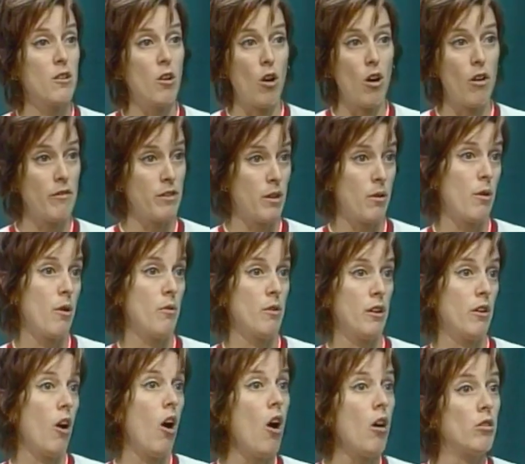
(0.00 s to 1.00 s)
of their own
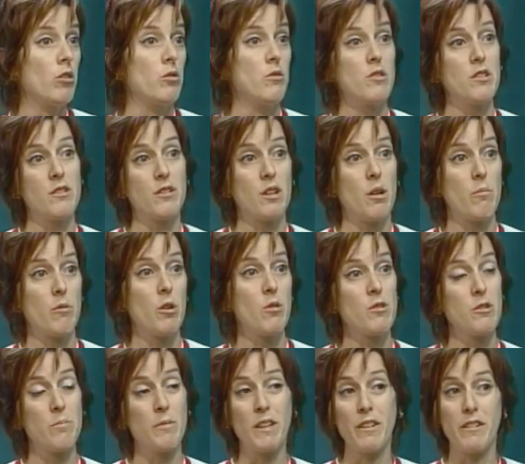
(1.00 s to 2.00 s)
at all who just come
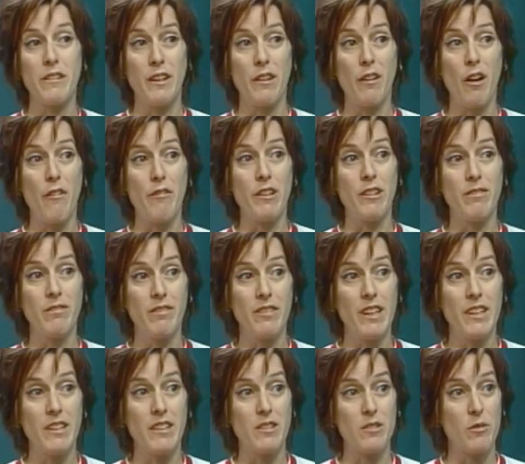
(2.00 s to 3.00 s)
coach because they love it.
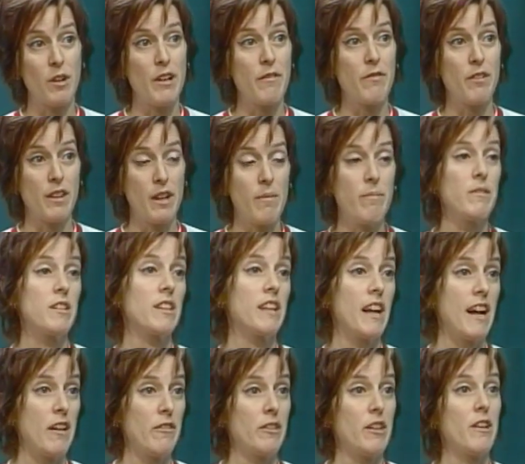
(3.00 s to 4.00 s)
And it's great for them to get
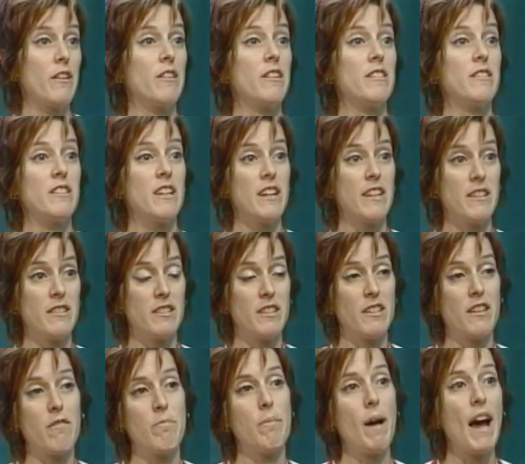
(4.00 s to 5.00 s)
out there and to
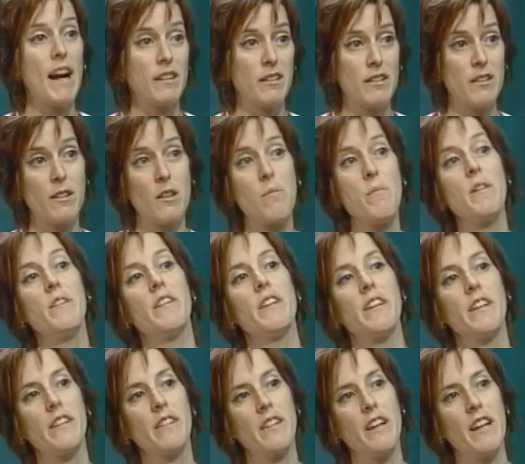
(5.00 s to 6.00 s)
give back to the
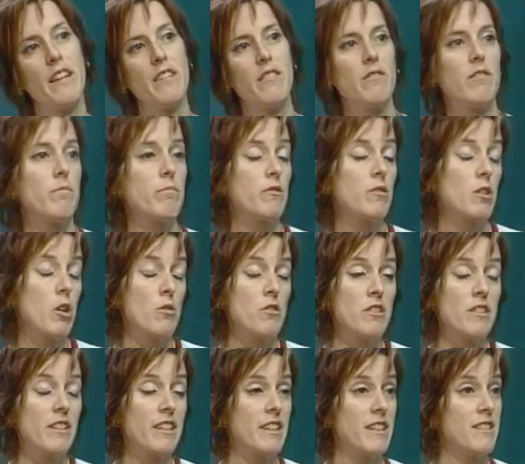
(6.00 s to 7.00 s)
community. And
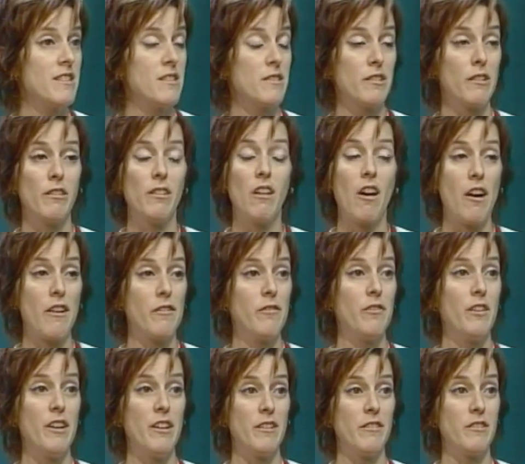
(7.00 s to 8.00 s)
coaching the kids is a lot of
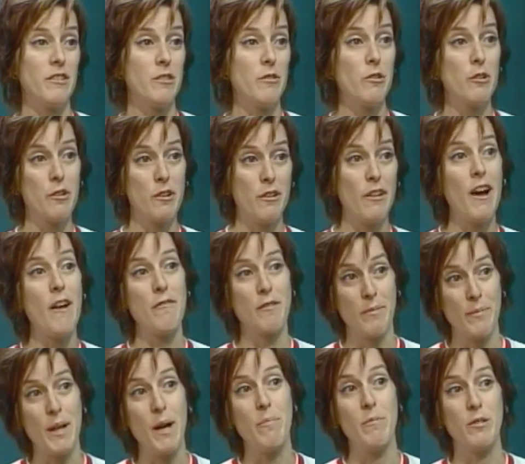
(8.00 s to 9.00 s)
fun. You learn a lot
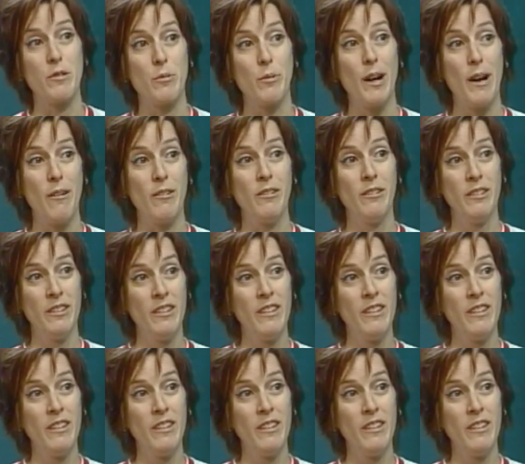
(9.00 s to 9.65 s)
from them as well.